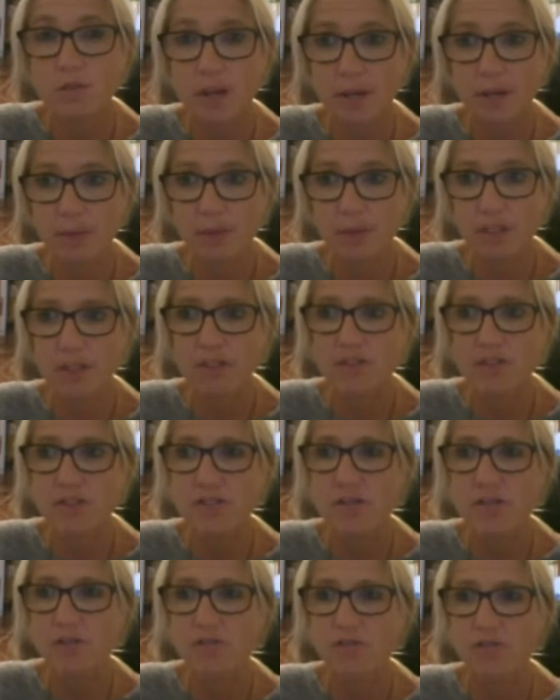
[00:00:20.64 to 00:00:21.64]

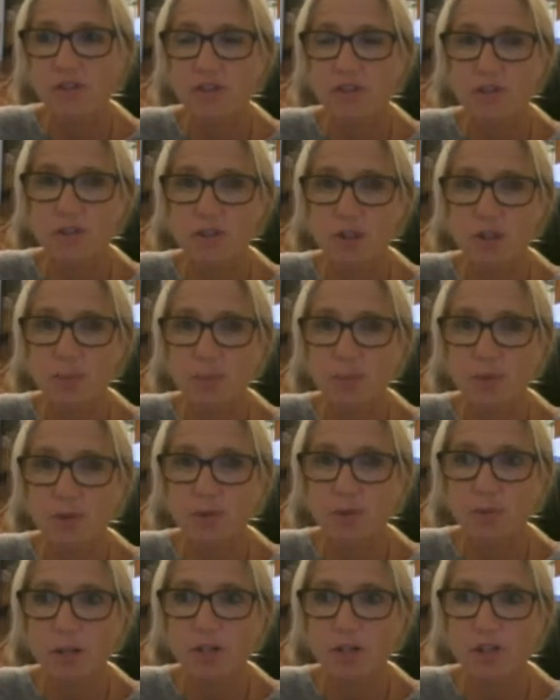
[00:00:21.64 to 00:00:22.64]
variants, of frontotemporal
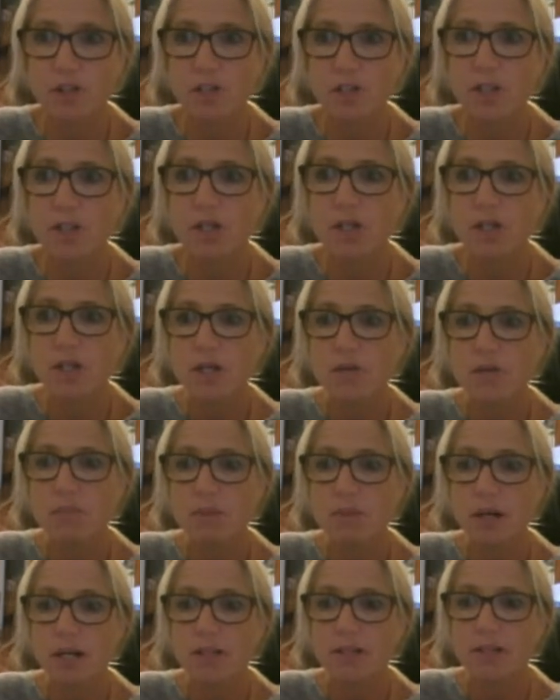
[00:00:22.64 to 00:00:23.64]
dementia,
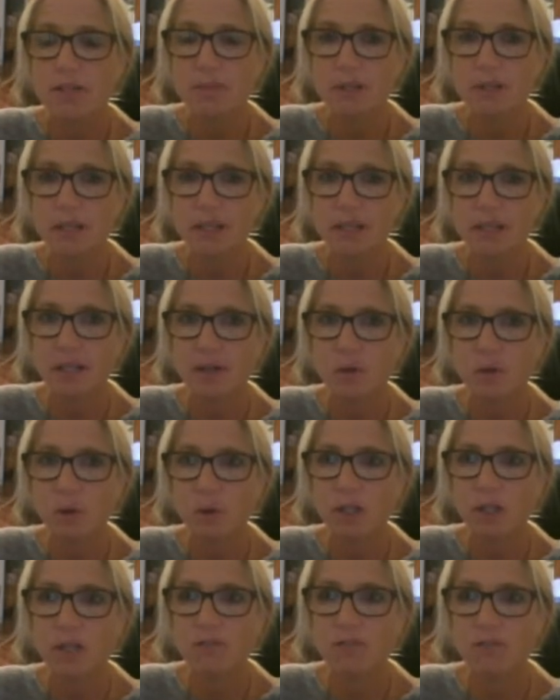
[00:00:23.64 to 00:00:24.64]
but typically they
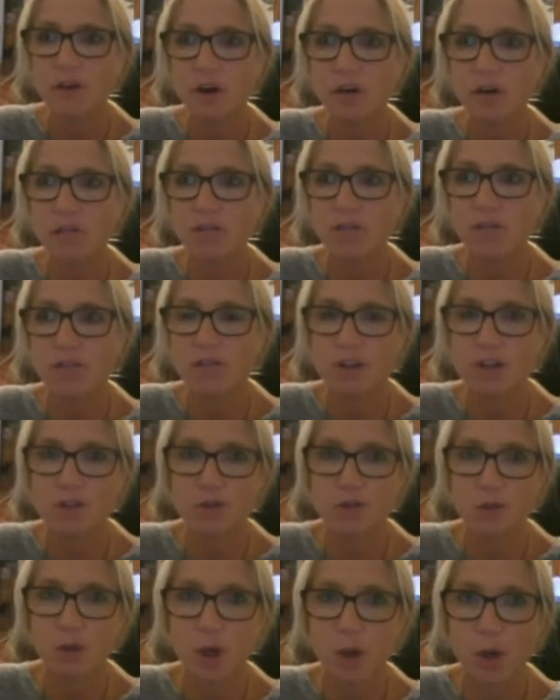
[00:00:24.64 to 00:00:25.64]
all involve the
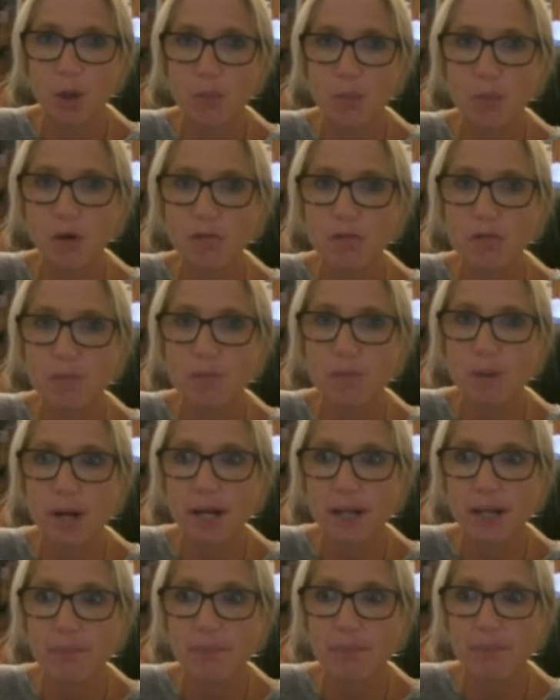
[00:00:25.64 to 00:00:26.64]
frontal lobe of the
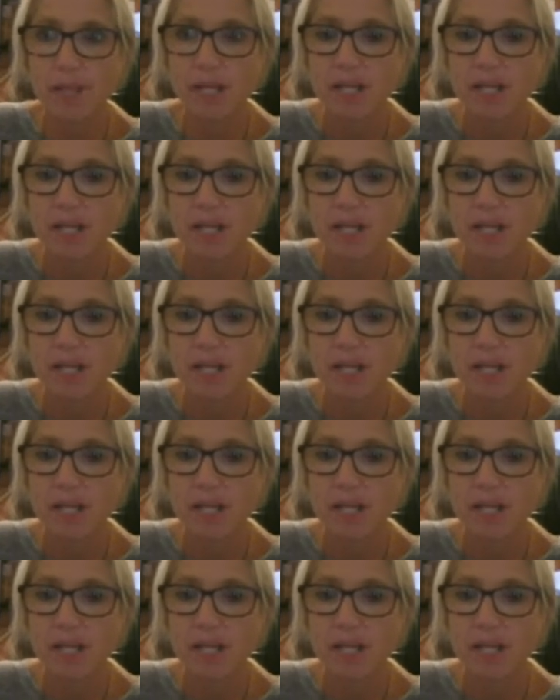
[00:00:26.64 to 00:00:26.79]
brain.